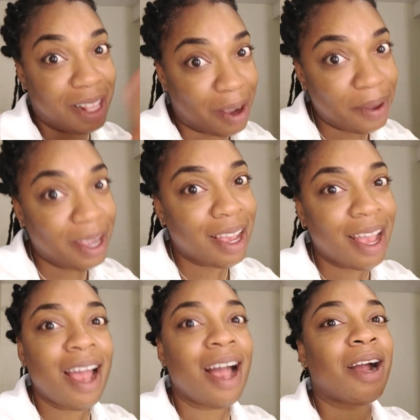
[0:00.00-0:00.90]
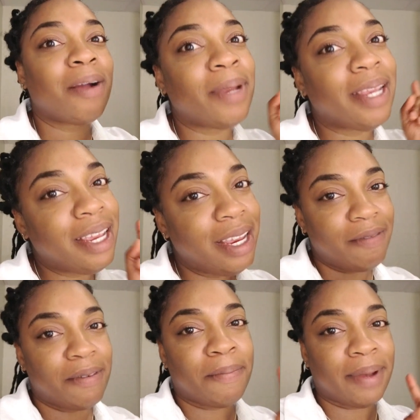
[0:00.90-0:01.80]
other week it's gonna be
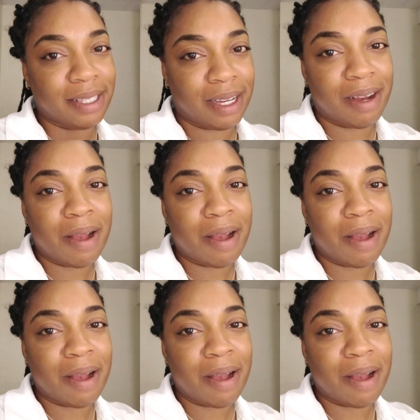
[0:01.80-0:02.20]
even better,